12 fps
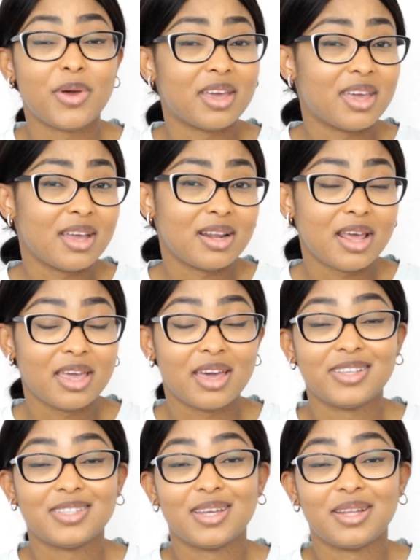But again, like
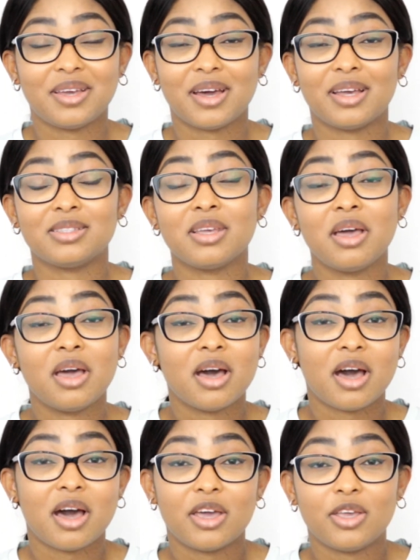I said guys,
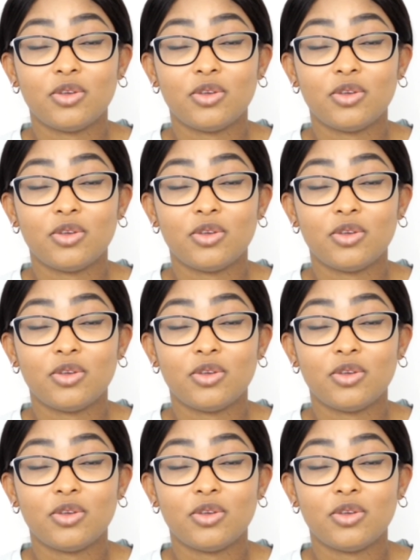I